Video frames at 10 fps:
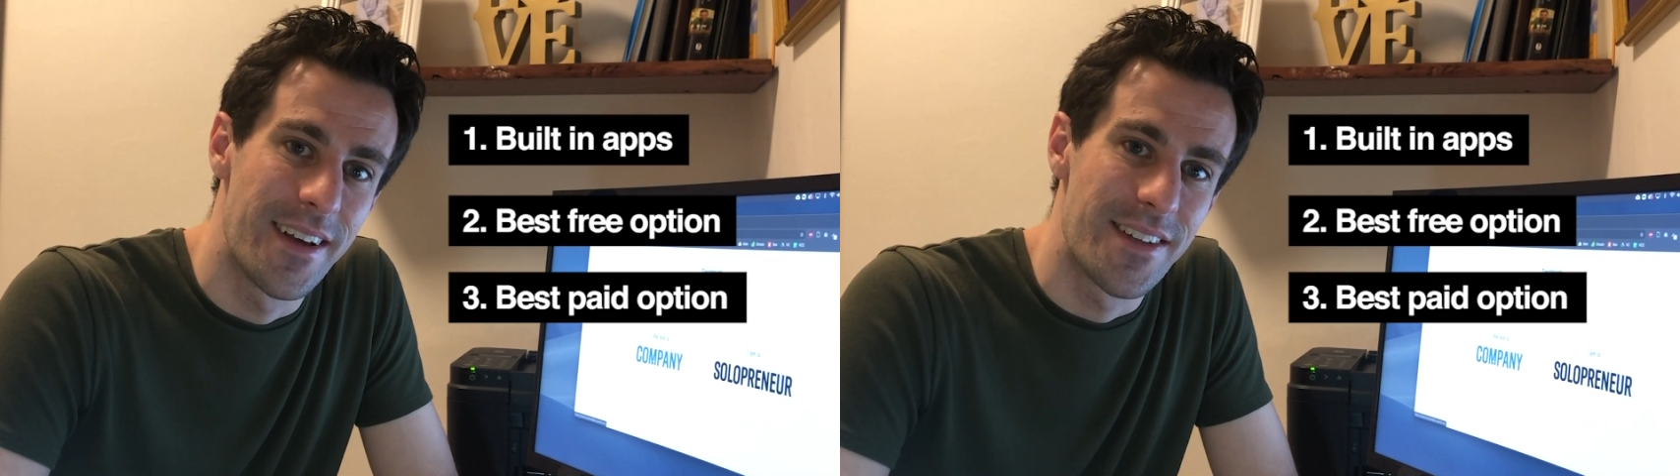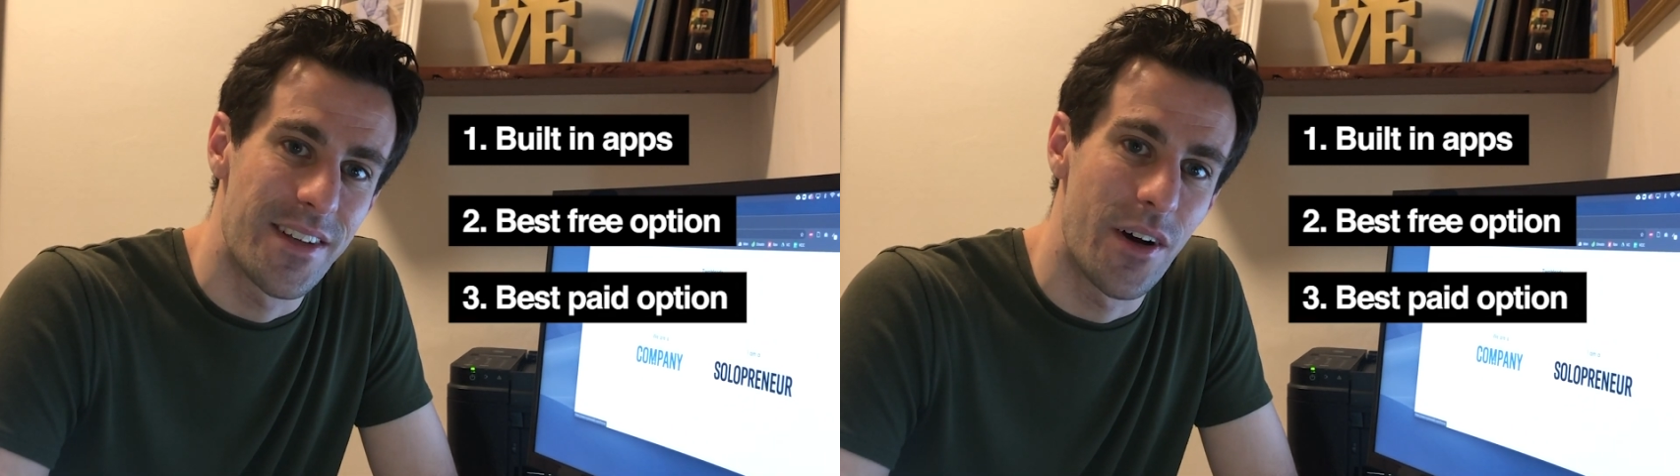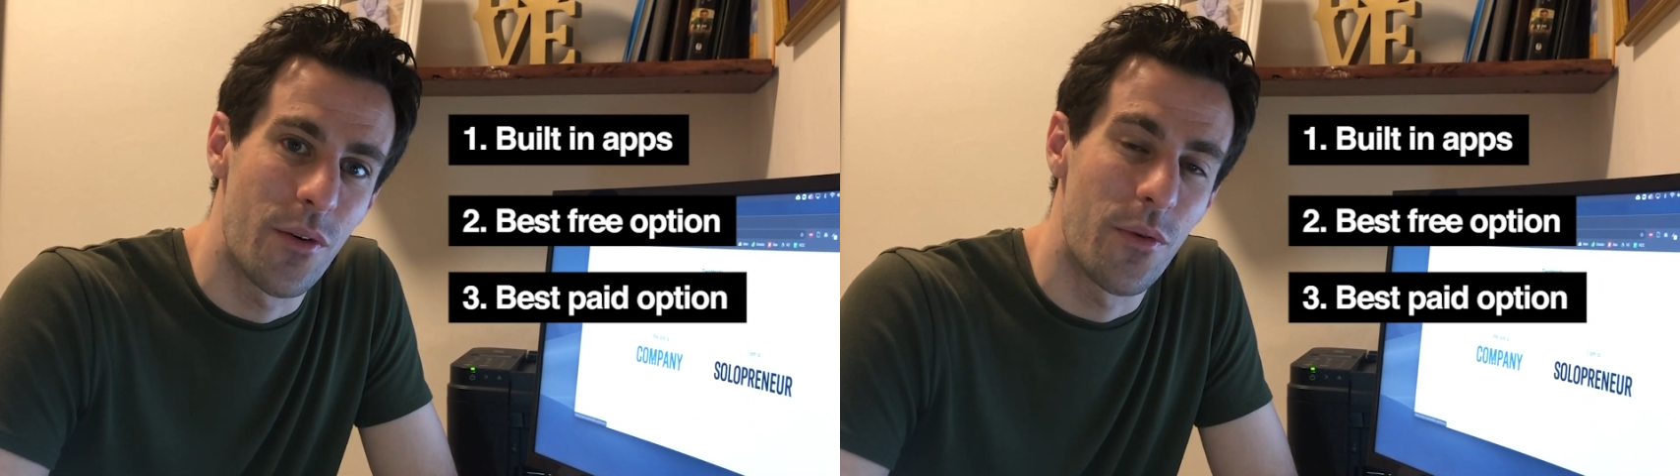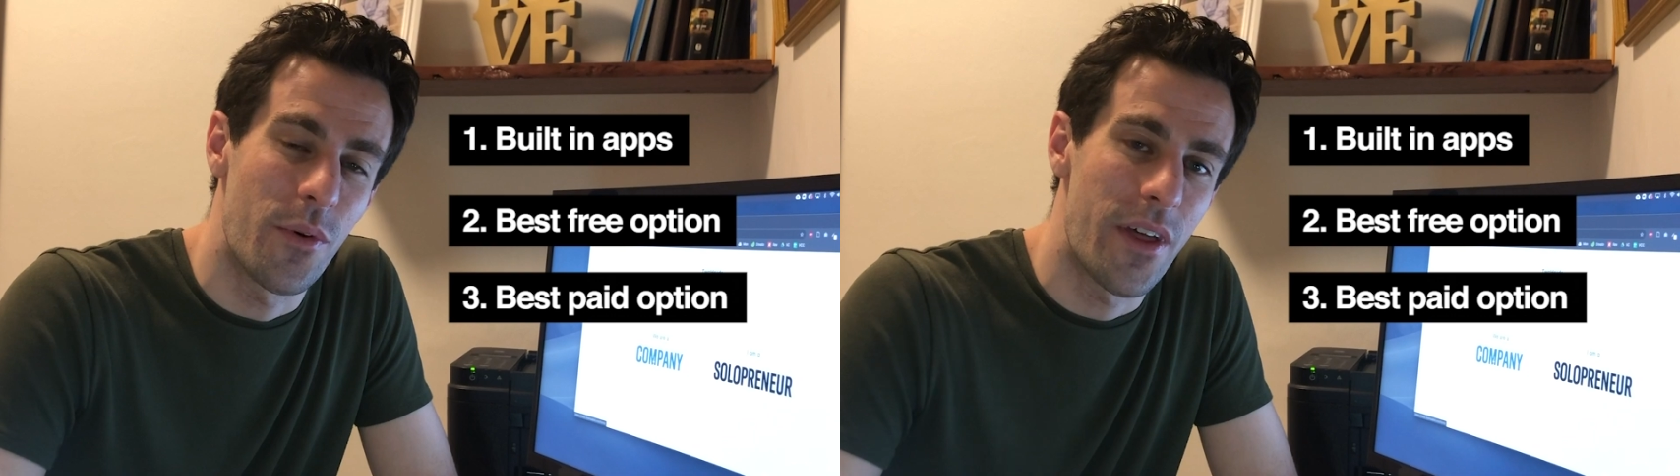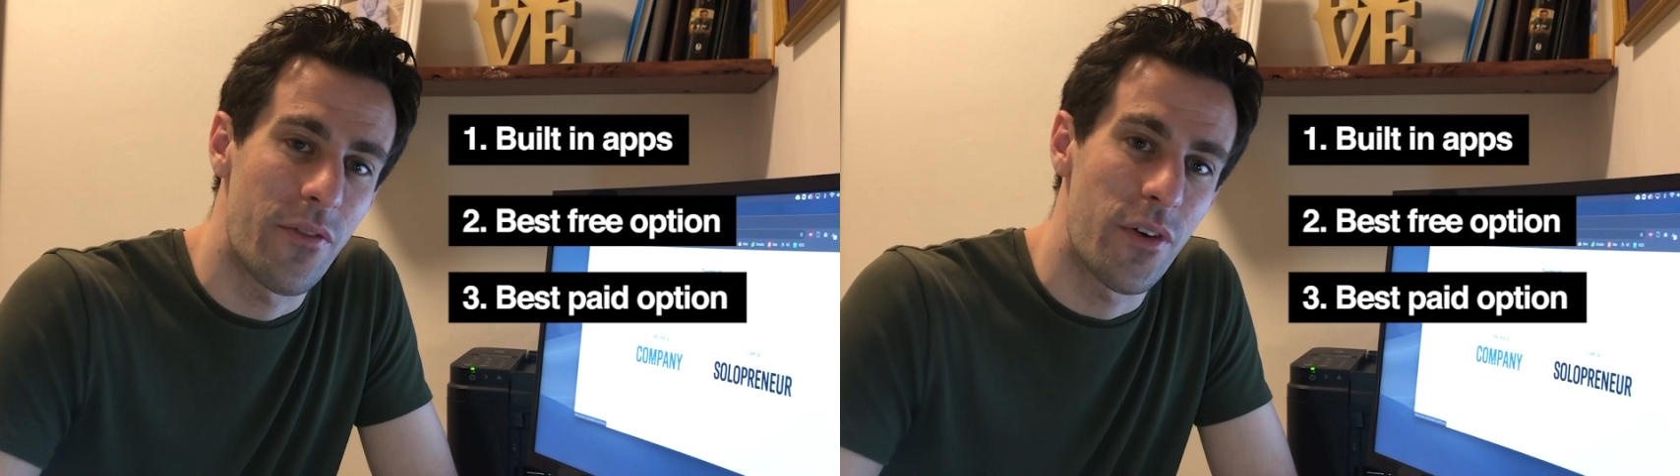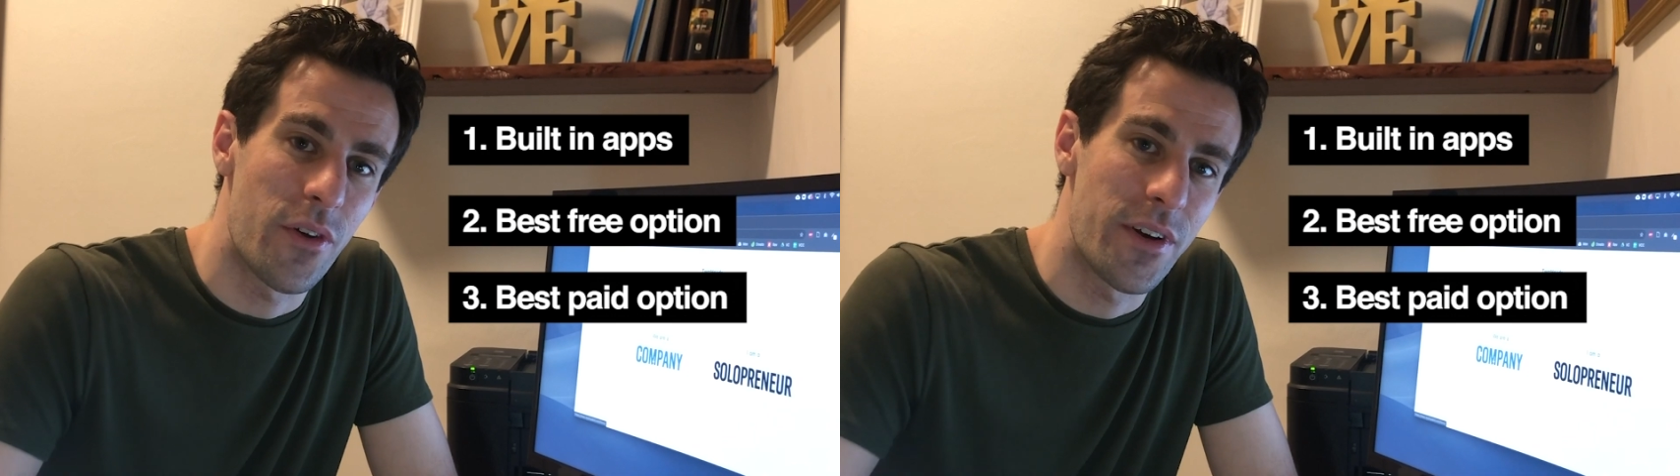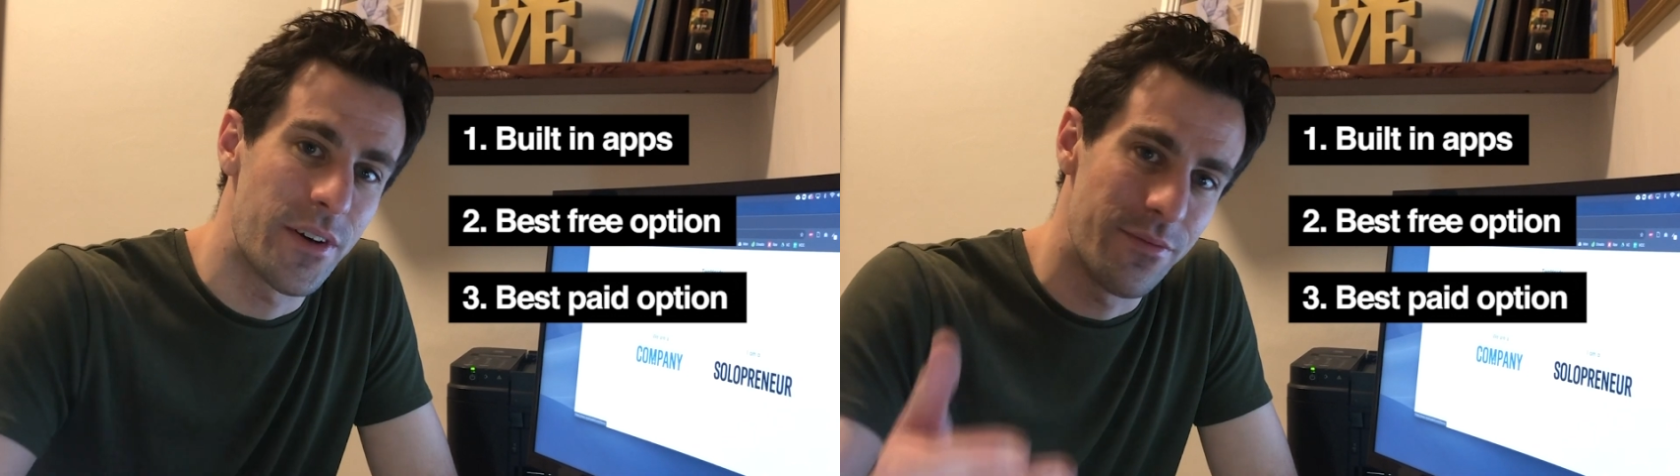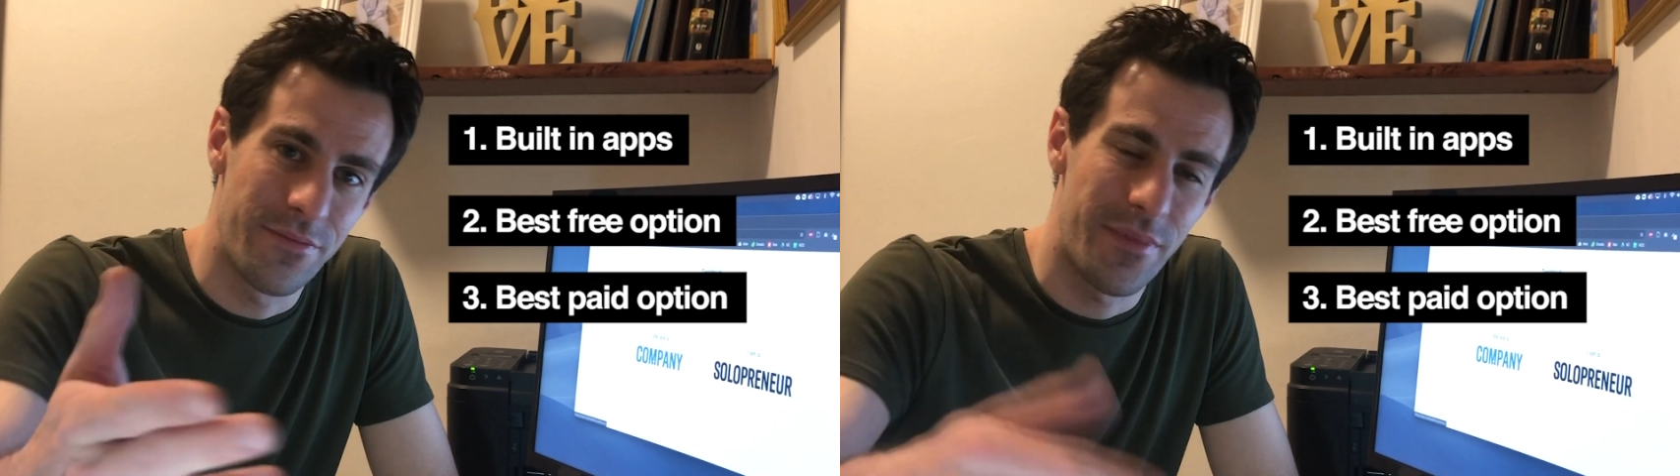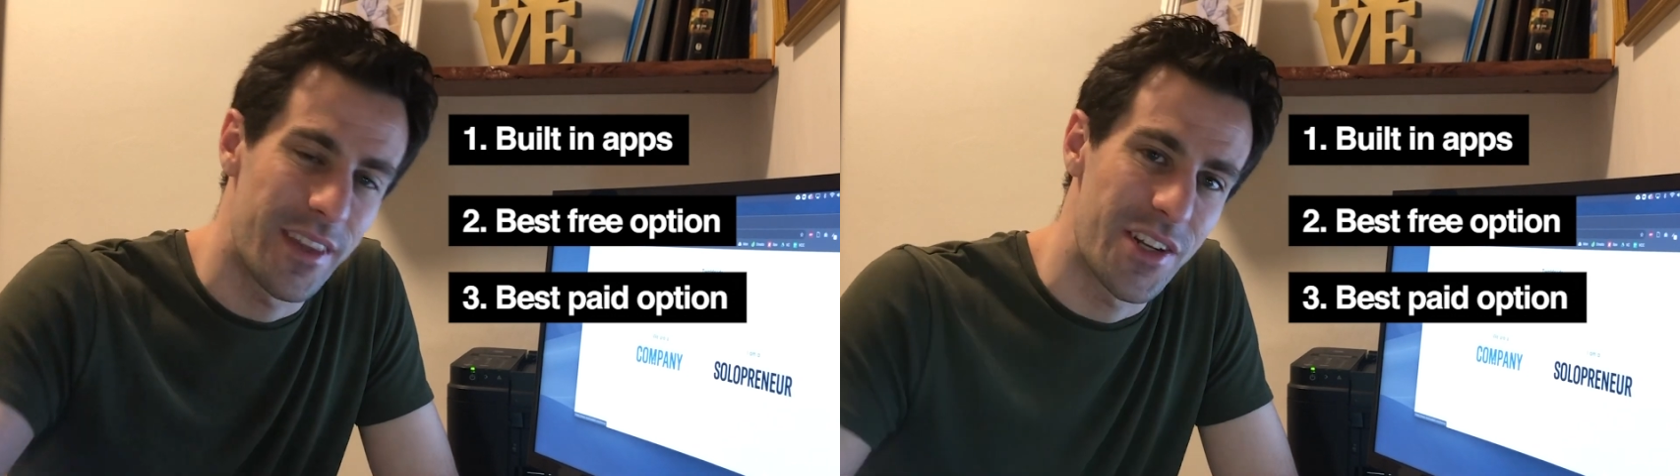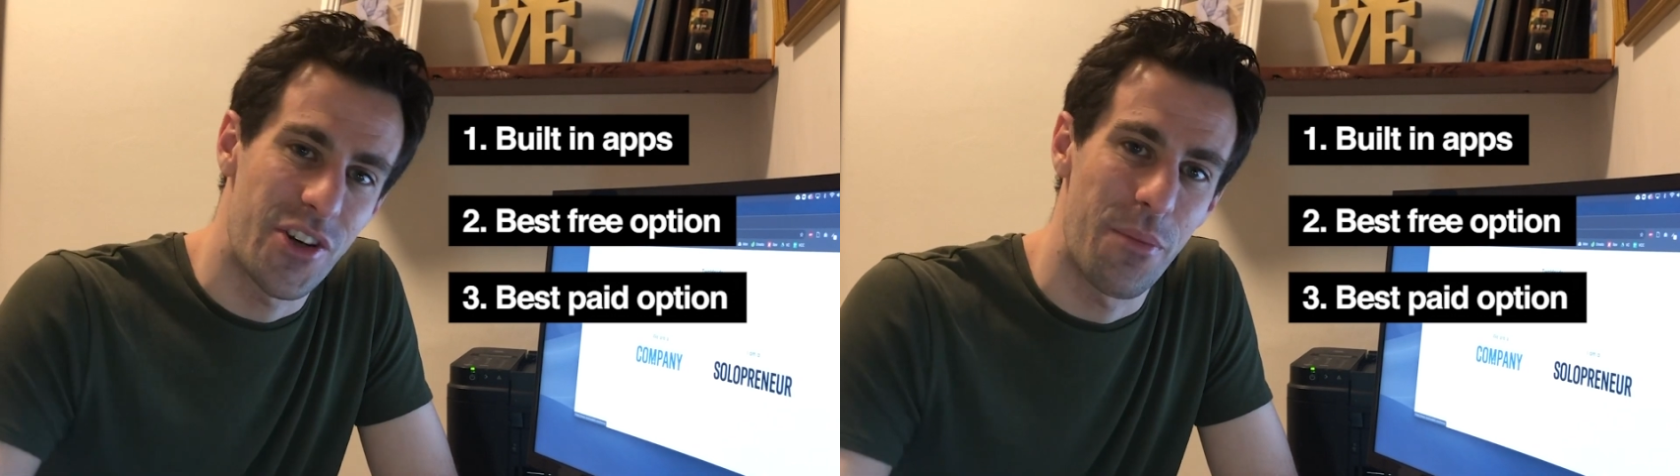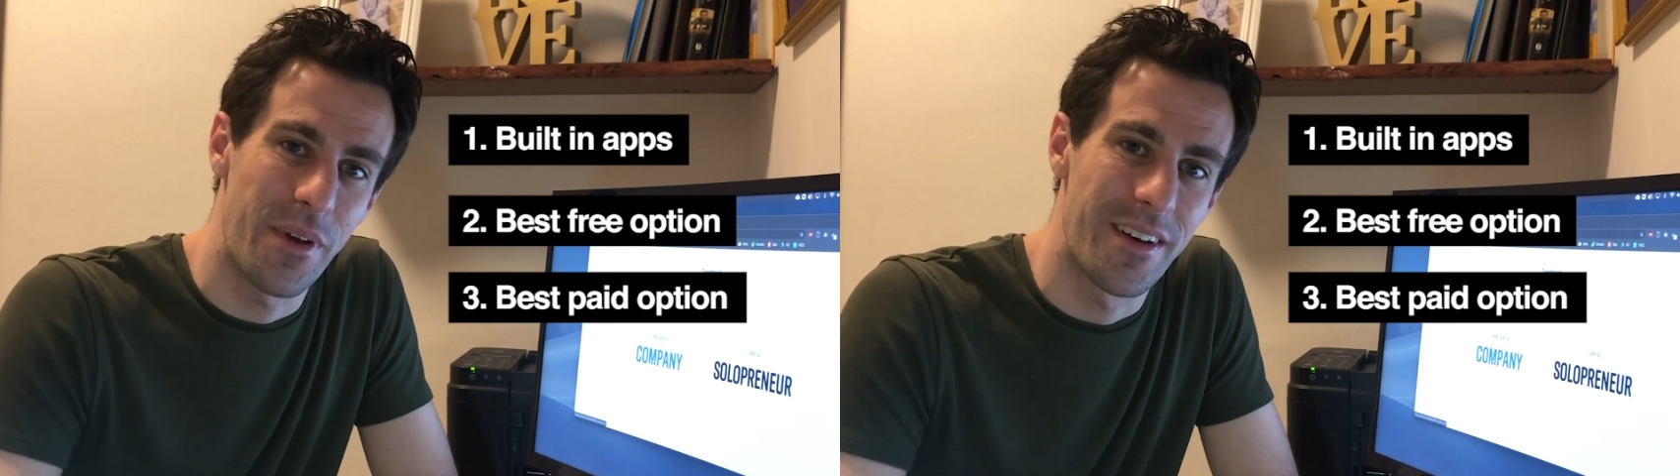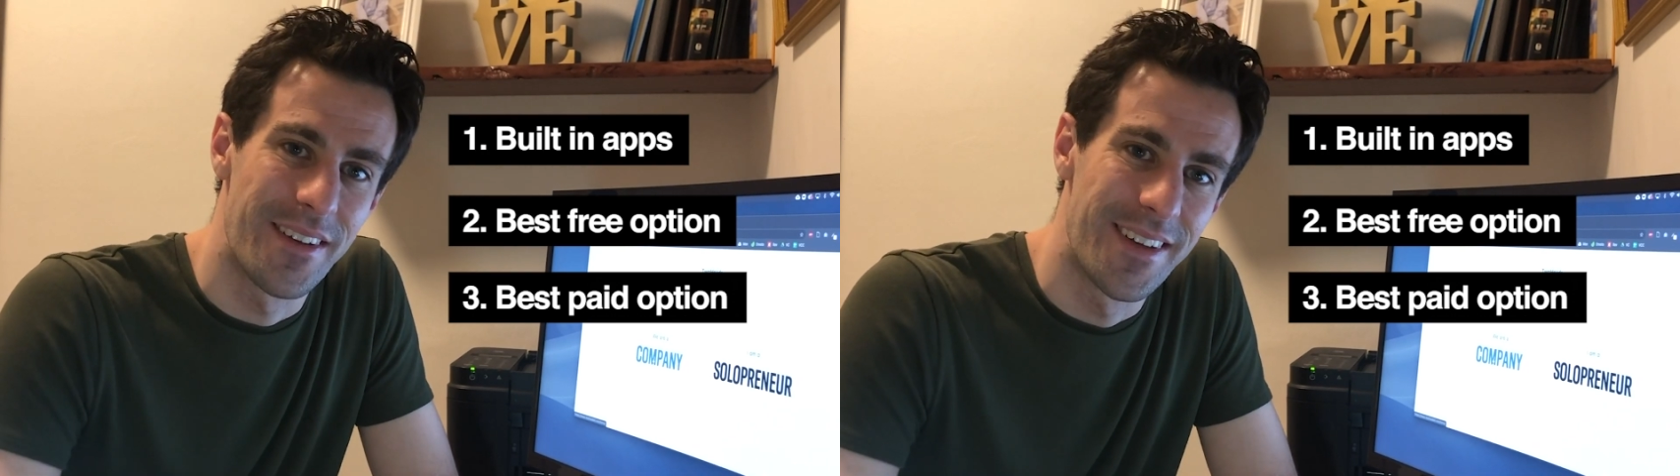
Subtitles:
So without further ado, let's jump in.